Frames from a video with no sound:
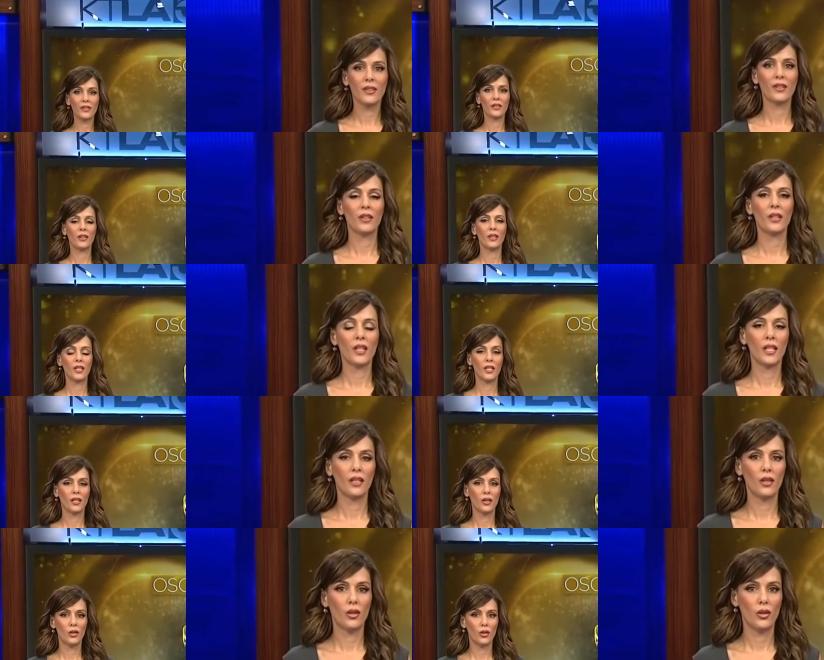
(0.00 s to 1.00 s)

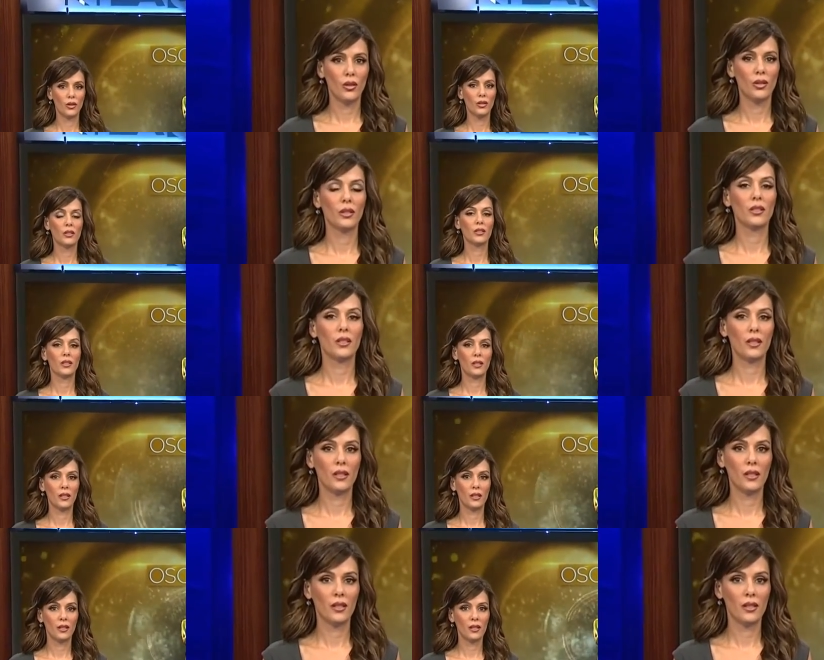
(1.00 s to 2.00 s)

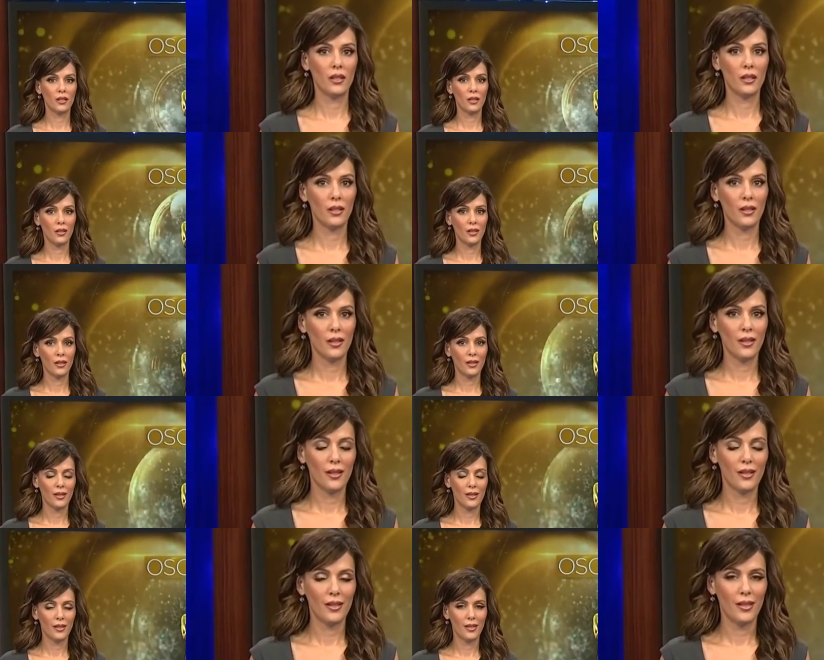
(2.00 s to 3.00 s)

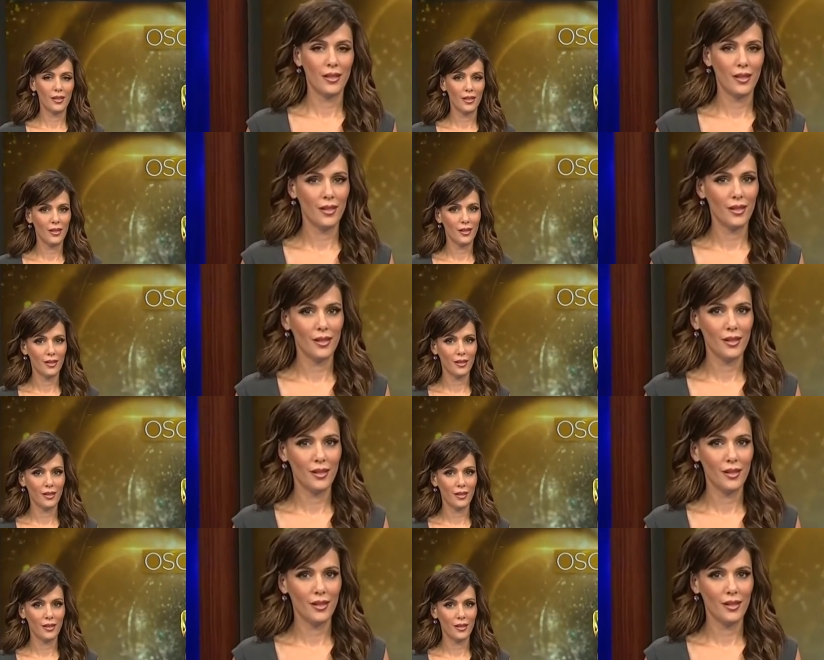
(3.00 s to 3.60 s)
[no speech]